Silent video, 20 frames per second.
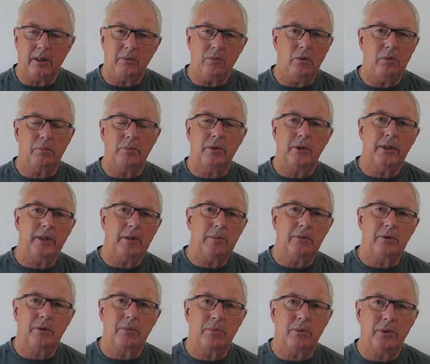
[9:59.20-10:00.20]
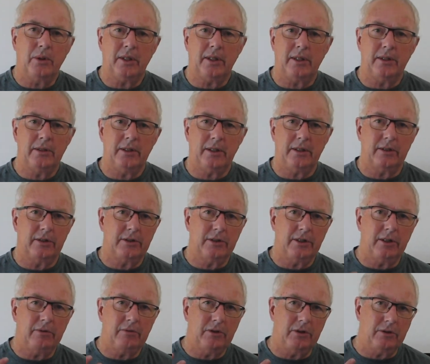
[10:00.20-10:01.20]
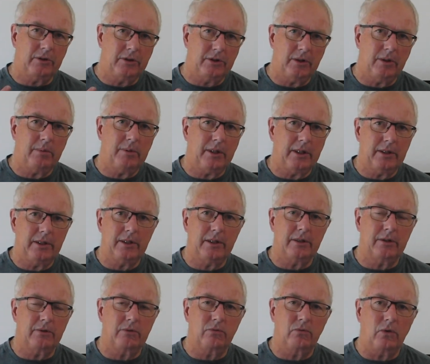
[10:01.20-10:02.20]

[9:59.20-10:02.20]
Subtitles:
won't belabor the point. I think this gives you some idea of